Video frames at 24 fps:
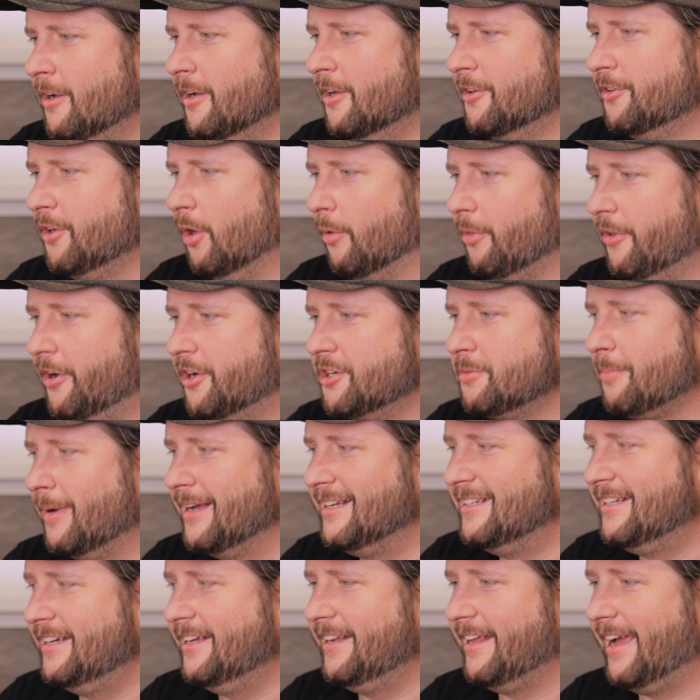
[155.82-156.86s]
So there's my
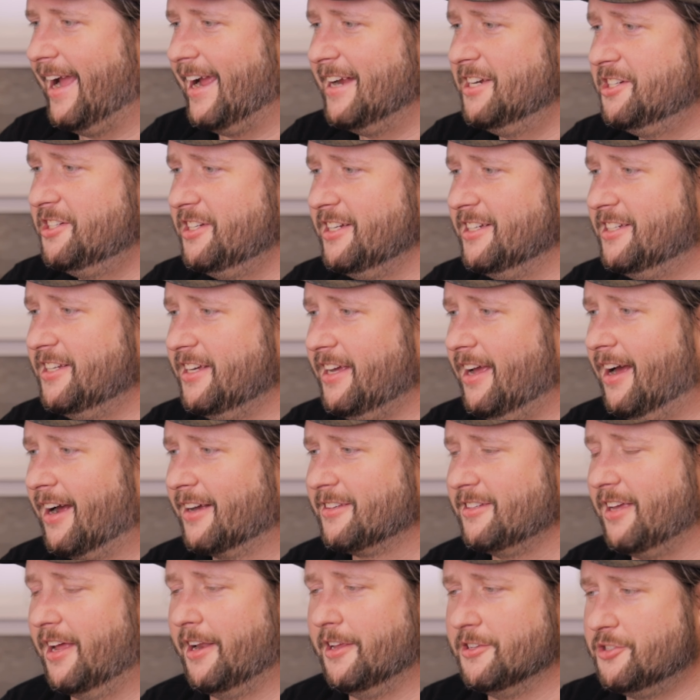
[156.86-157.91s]
Deity HDTX.
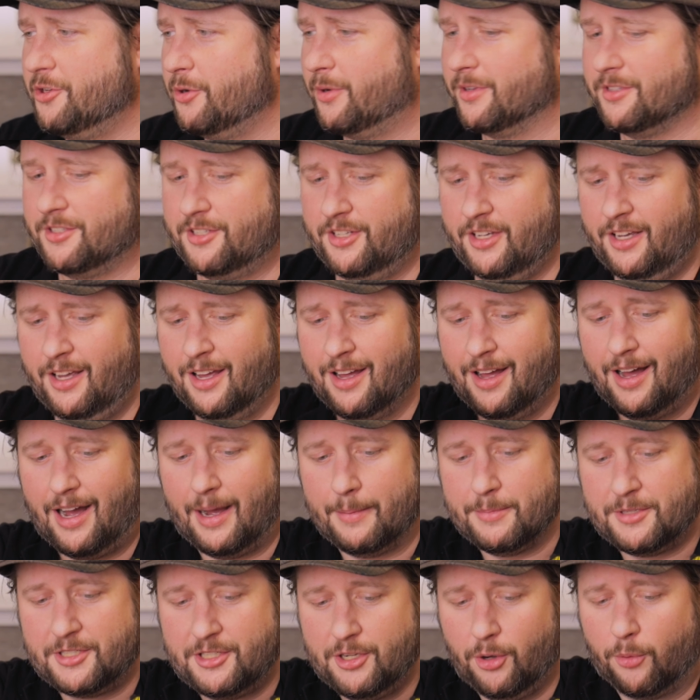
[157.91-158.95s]
And as you can see, I'm
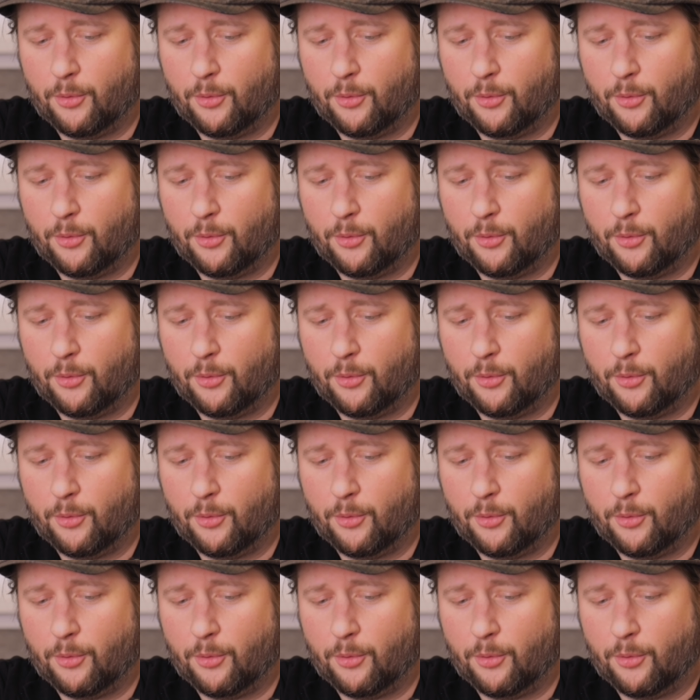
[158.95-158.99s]
still